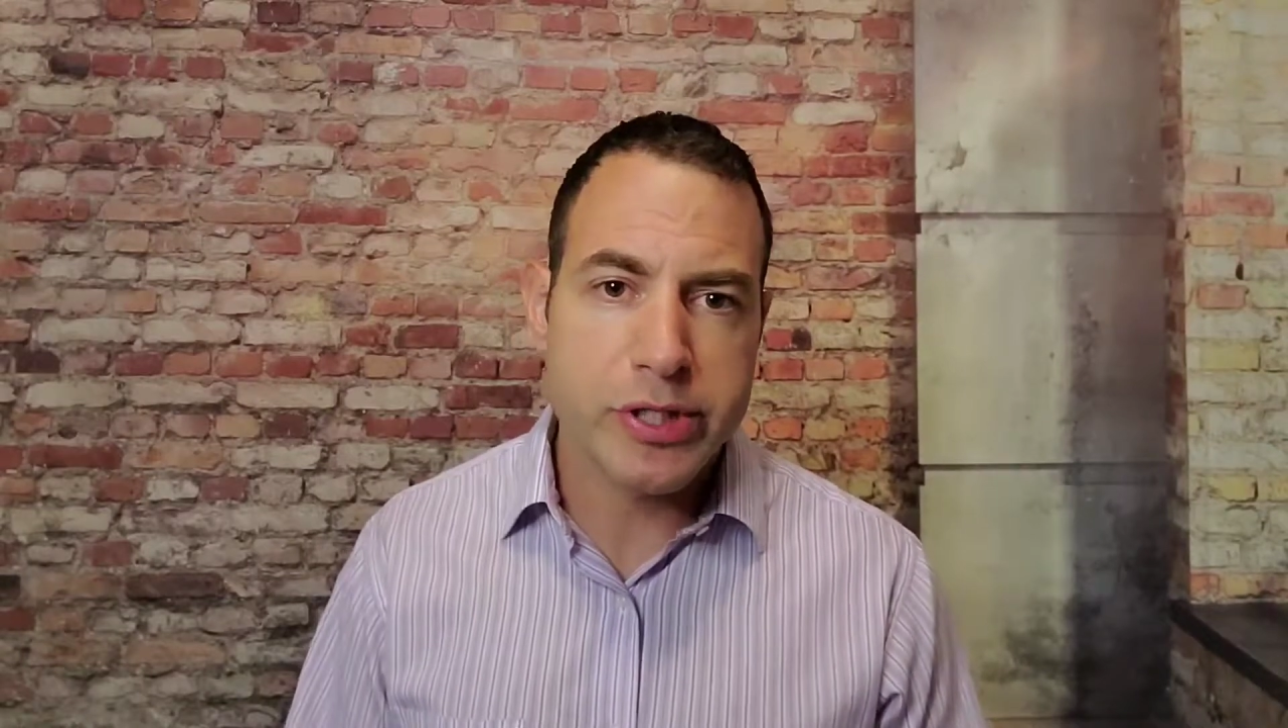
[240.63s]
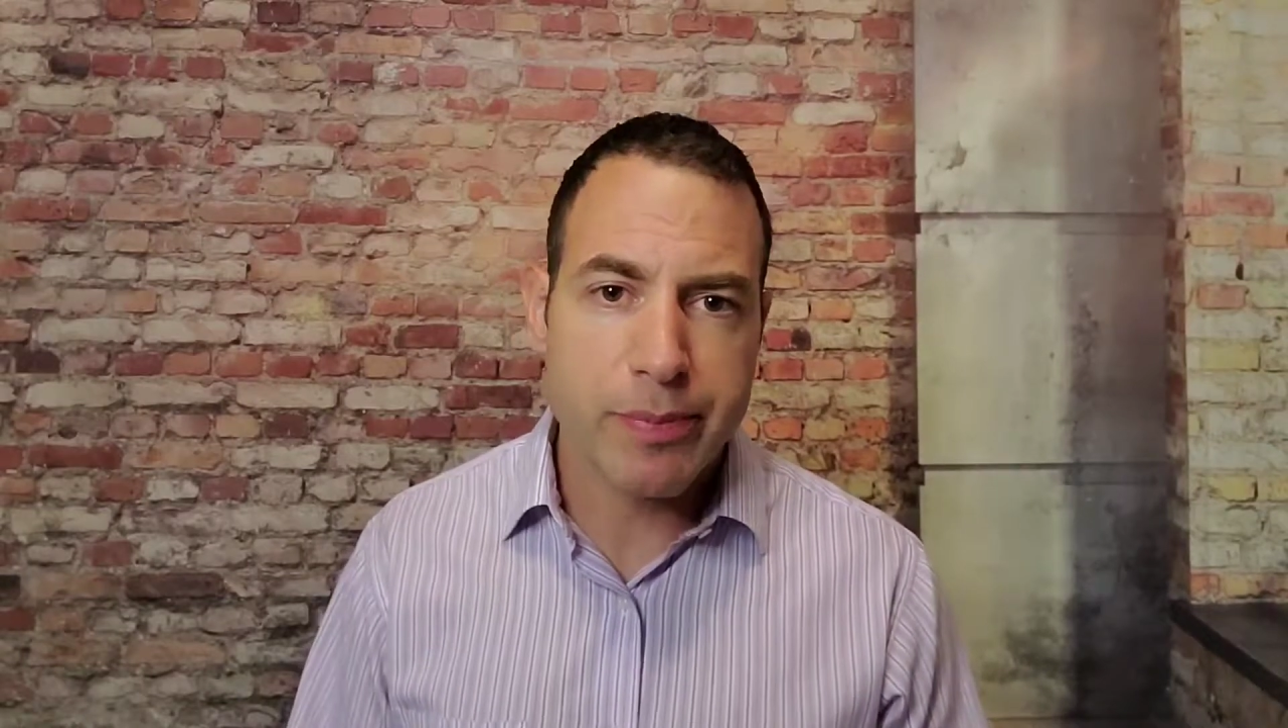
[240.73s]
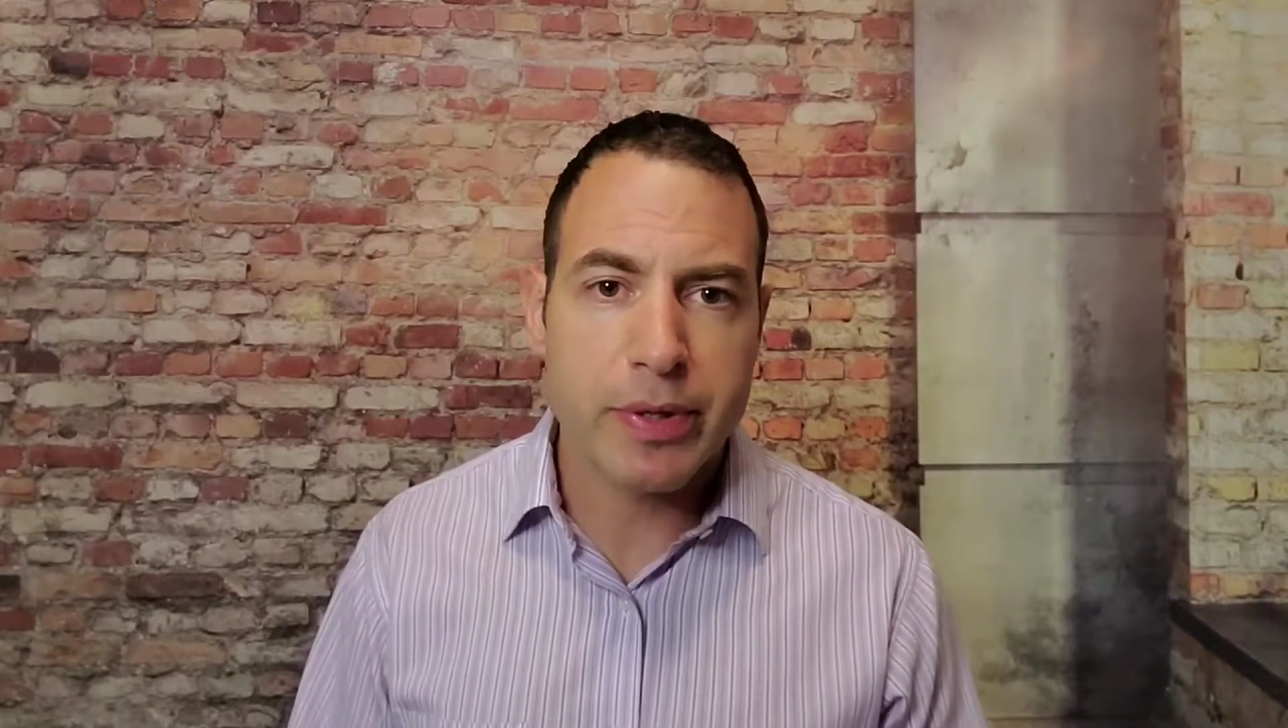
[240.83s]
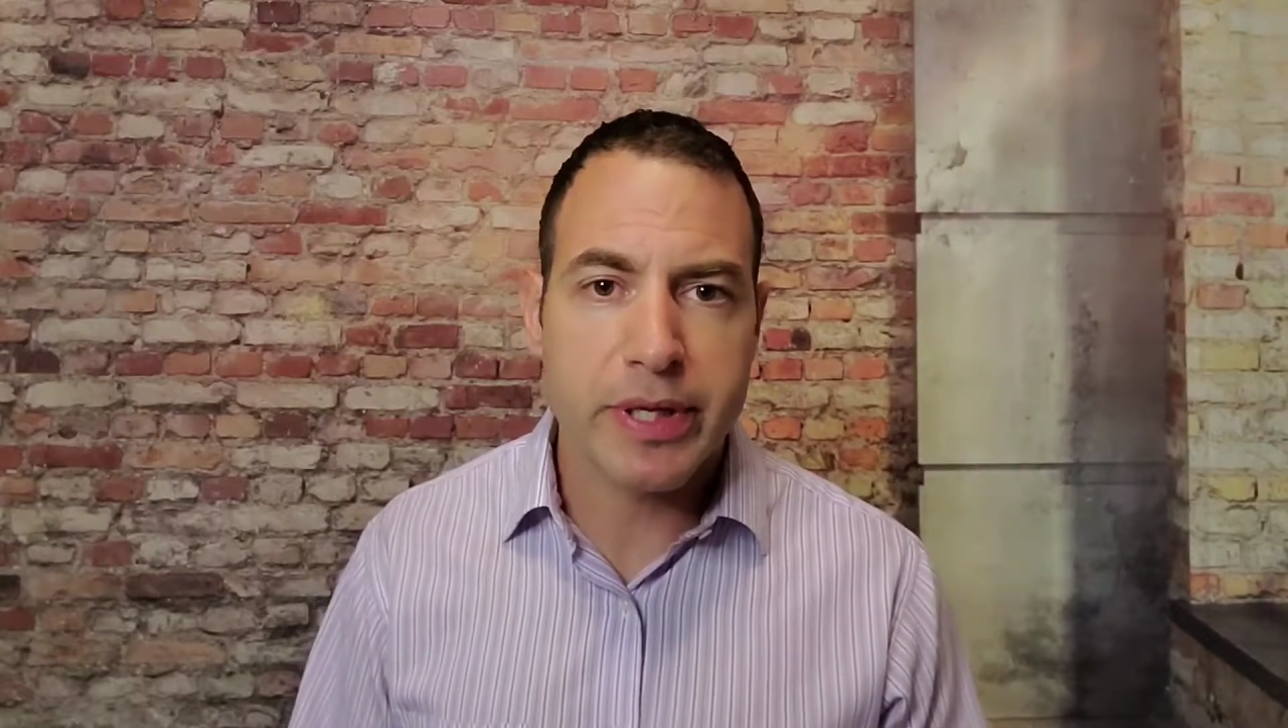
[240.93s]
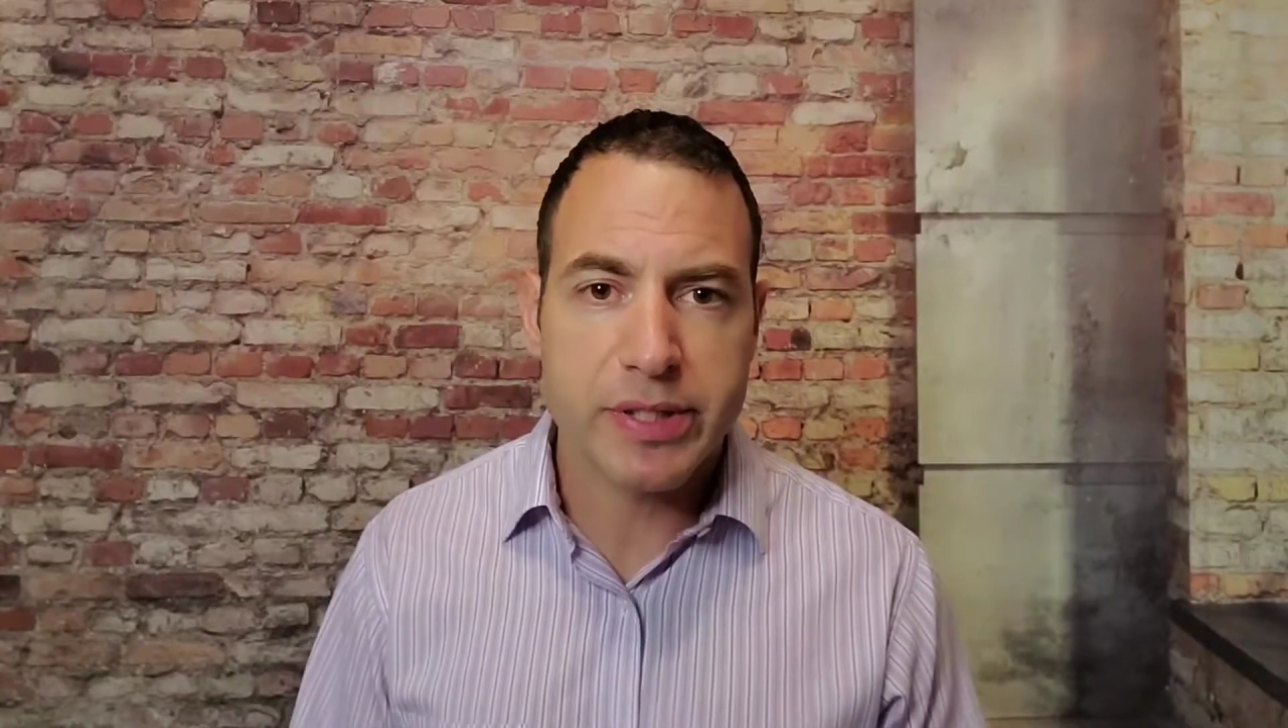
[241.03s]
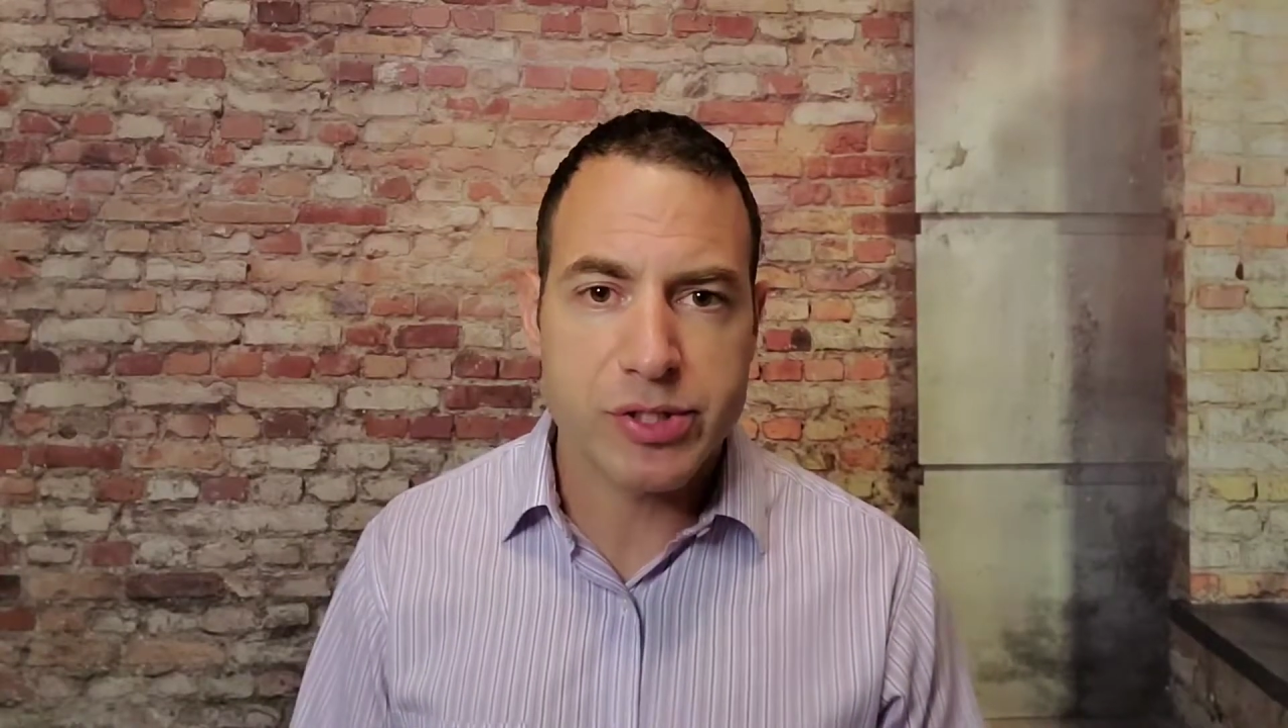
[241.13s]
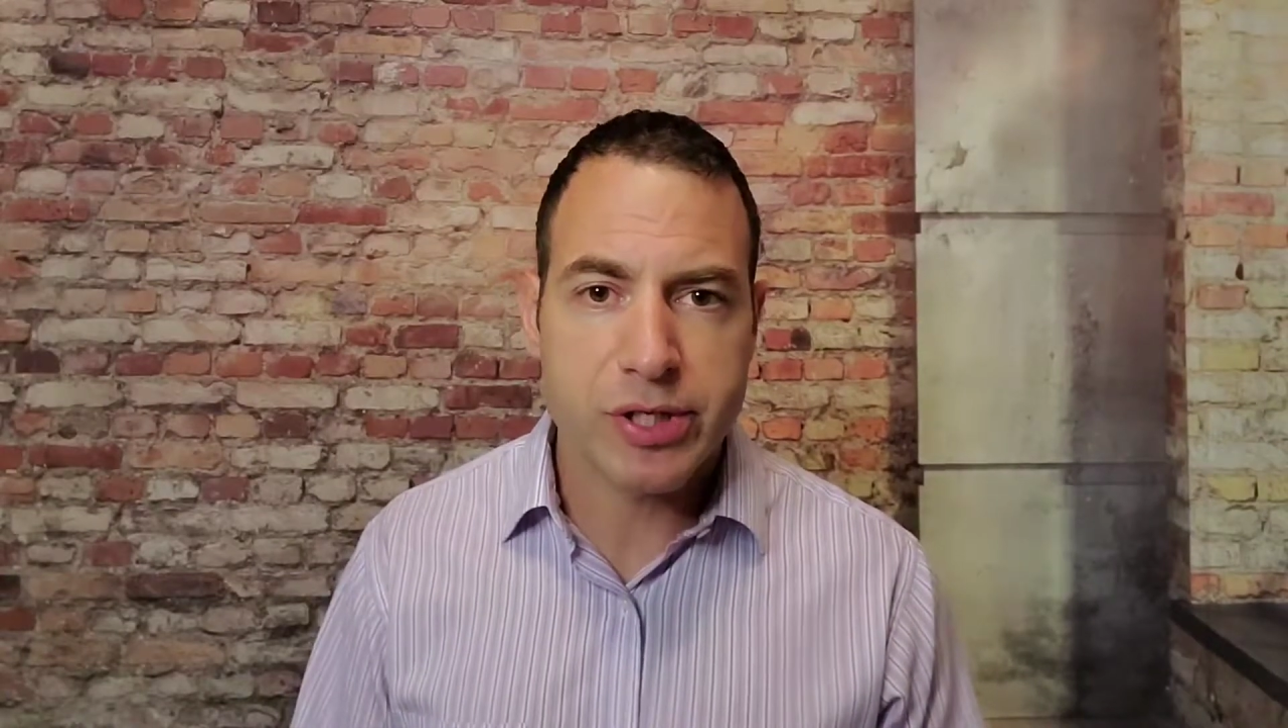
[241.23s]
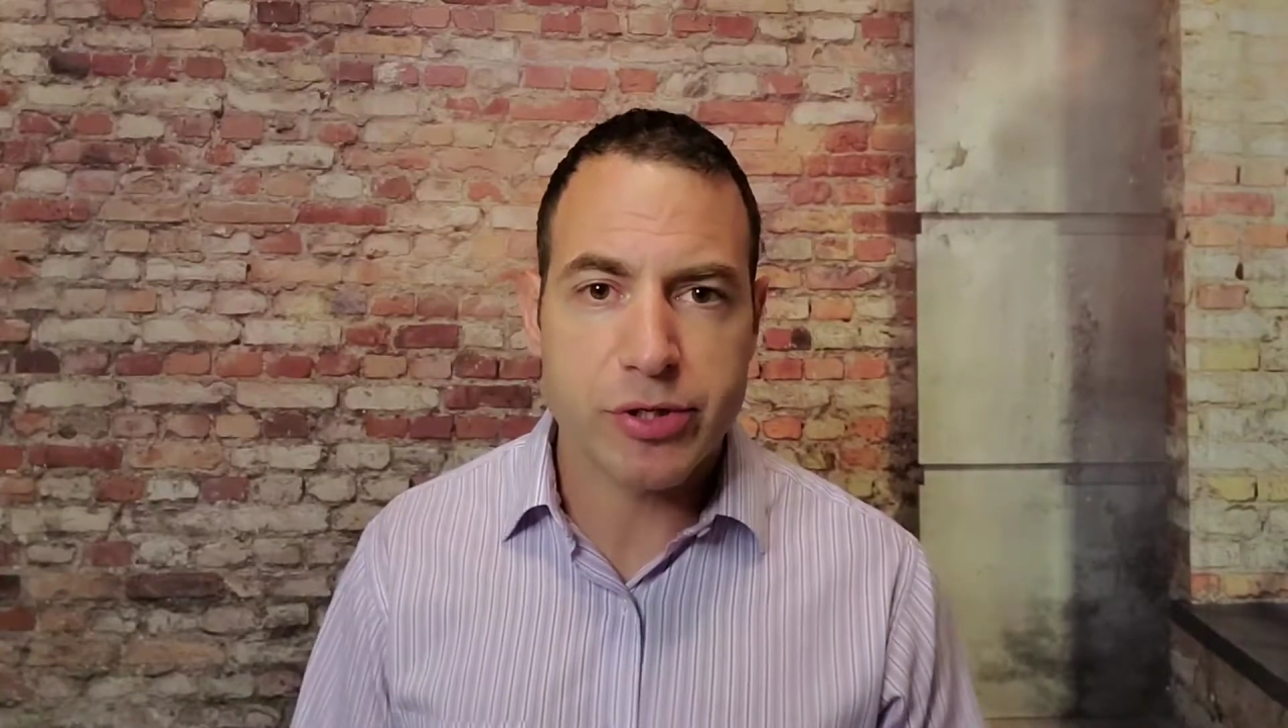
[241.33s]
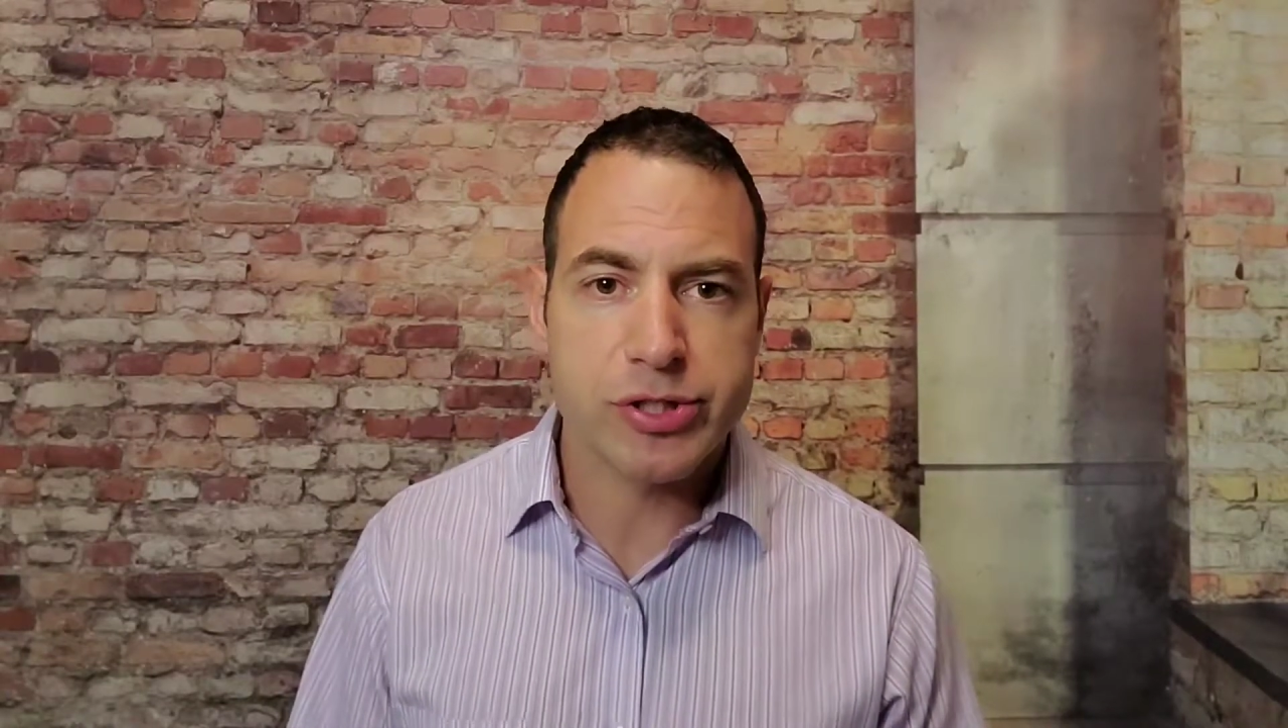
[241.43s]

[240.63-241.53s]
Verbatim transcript: typically consider